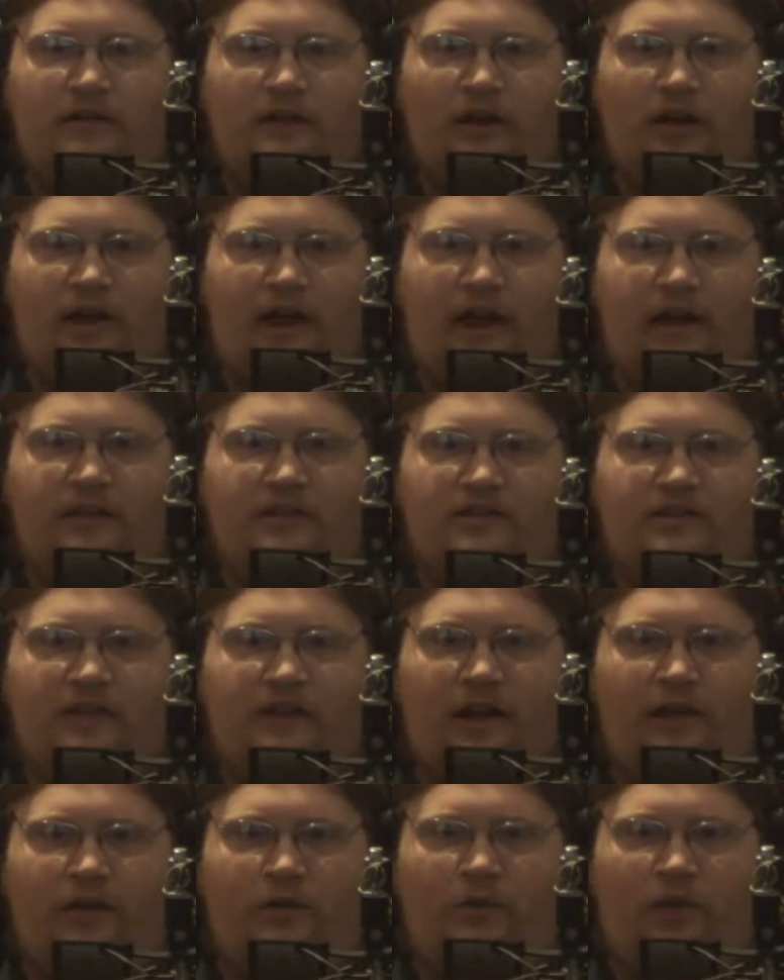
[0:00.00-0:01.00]
Okay, there's
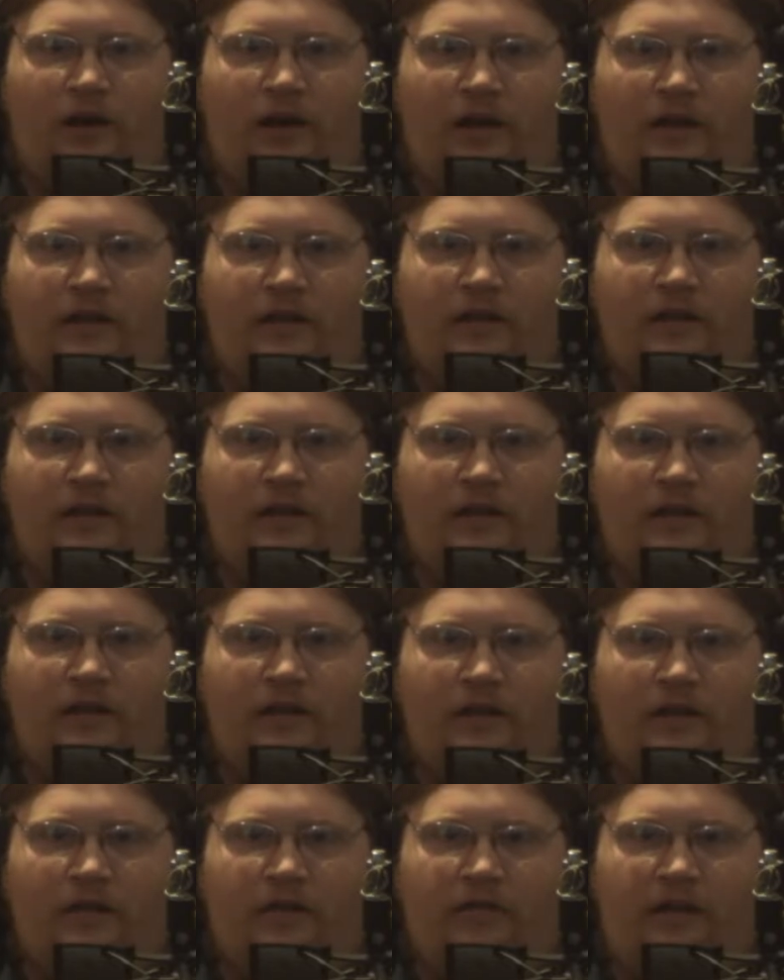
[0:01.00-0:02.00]
another one.
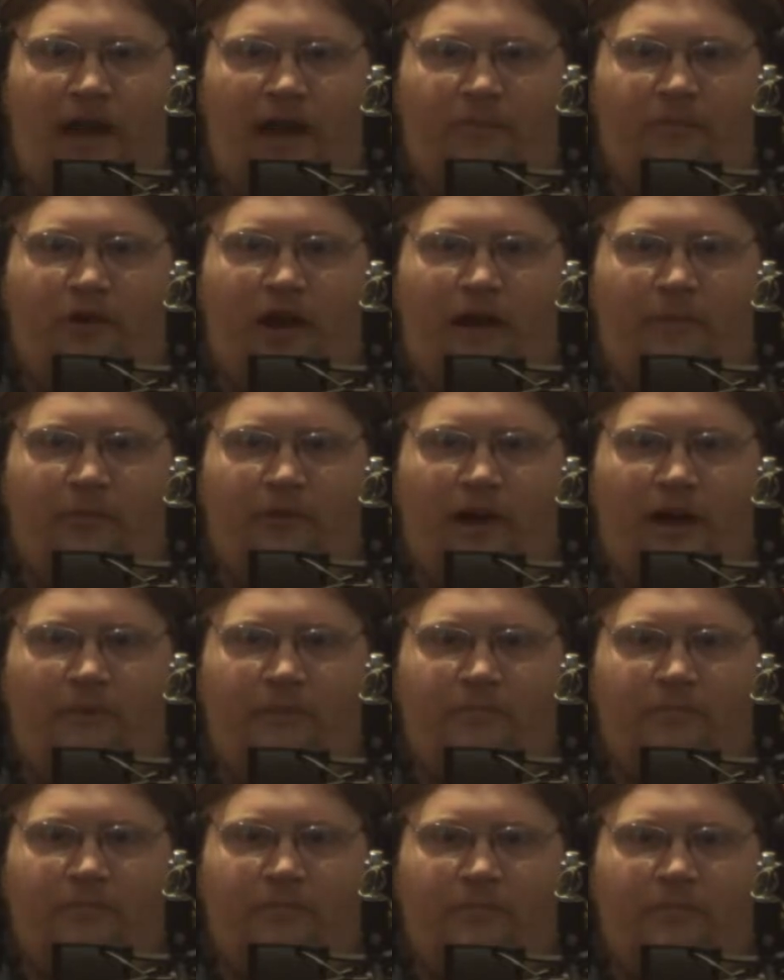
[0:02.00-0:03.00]
Crap, crap,
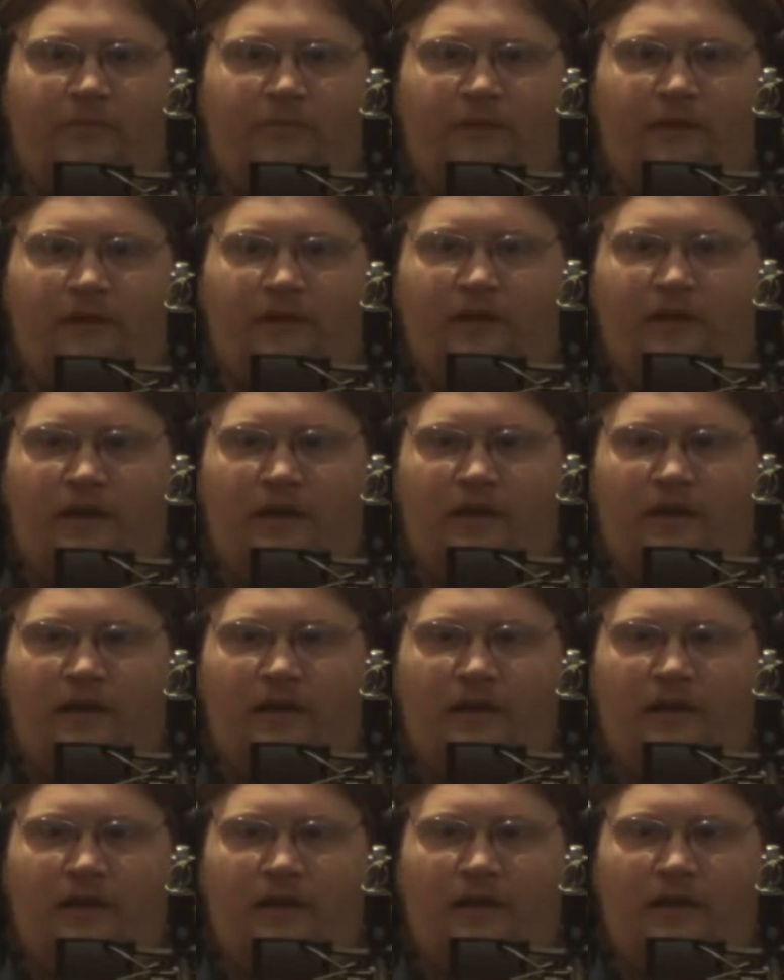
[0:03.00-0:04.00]
crap.
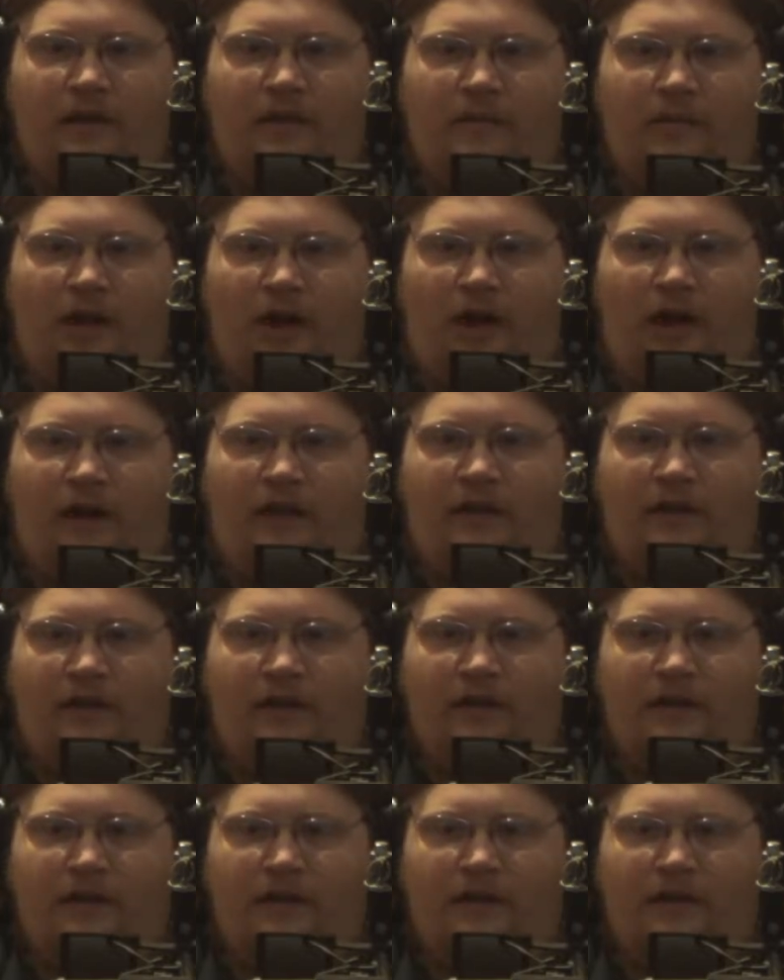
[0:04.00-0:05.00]
Come on.
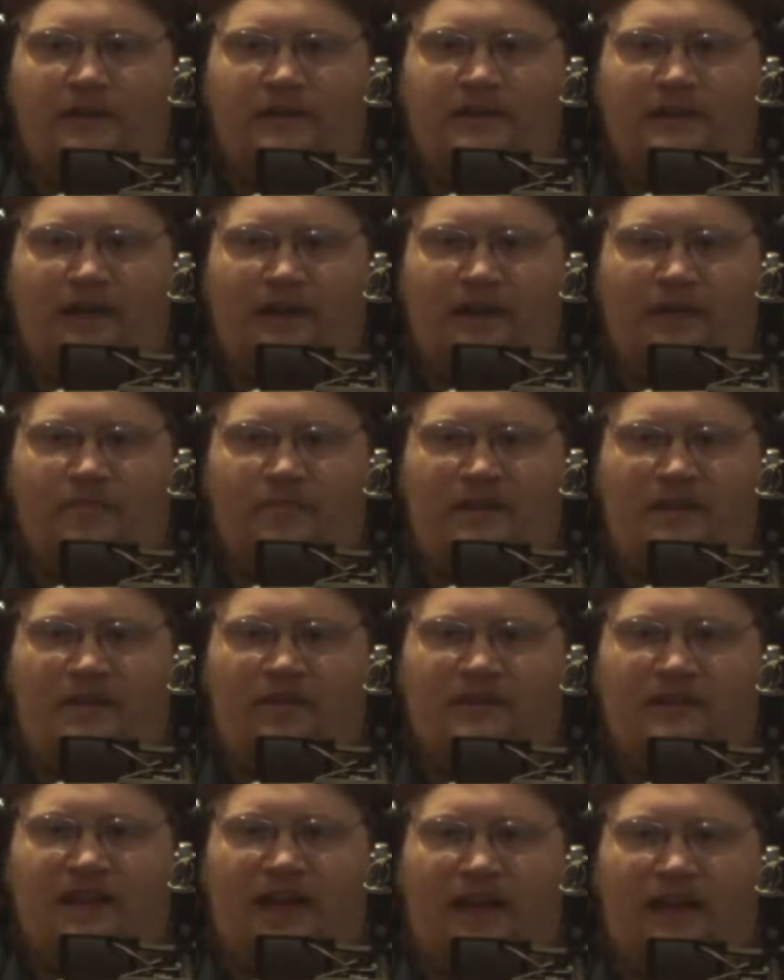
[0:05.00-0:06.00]
It's not letting me
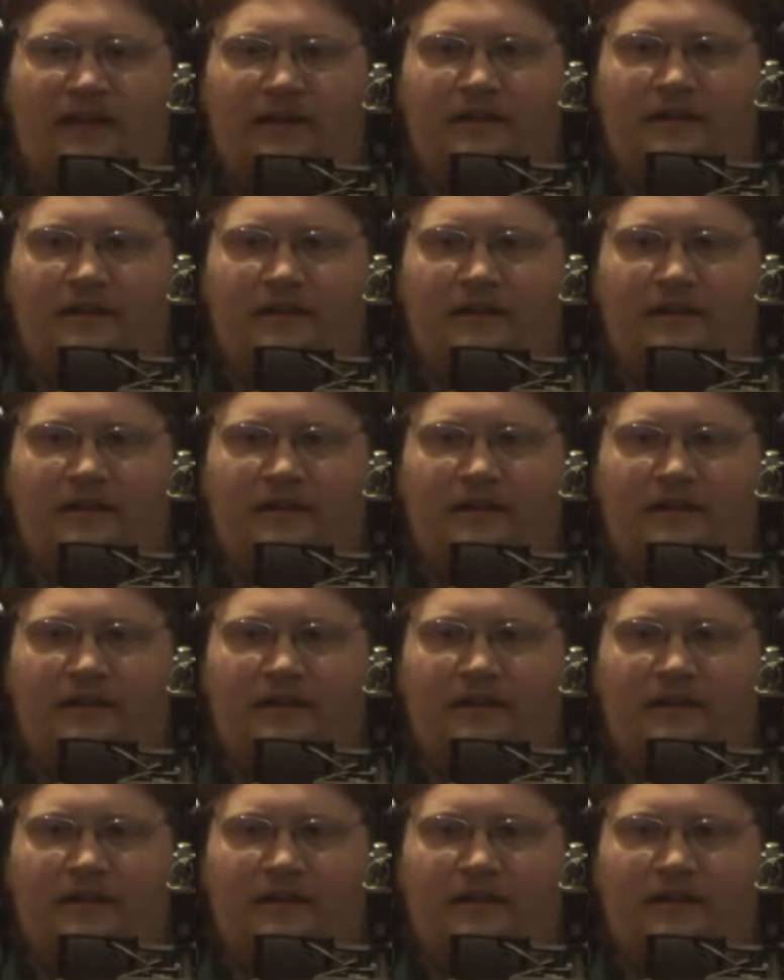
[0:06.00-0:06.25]
use it.